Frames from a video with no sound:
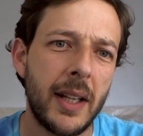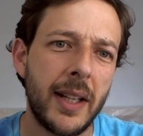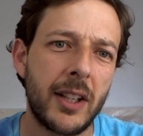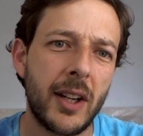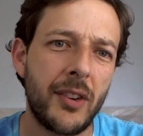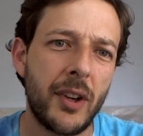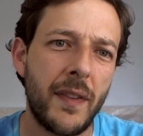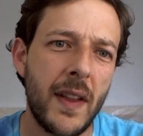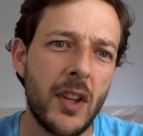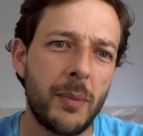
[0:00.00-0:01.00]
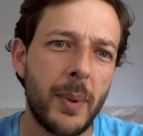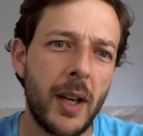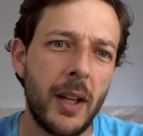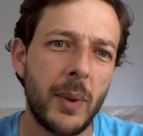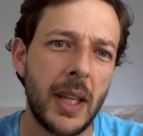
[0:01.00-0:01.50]
He tries to defend this
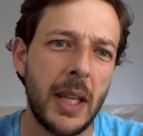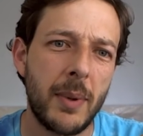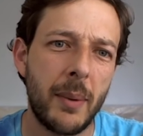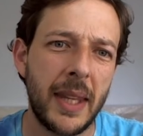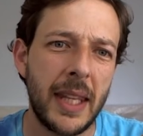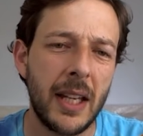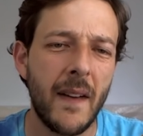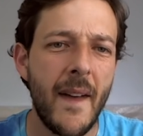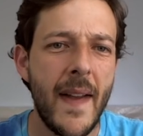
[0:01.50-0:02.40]
pawn. We keep coming here.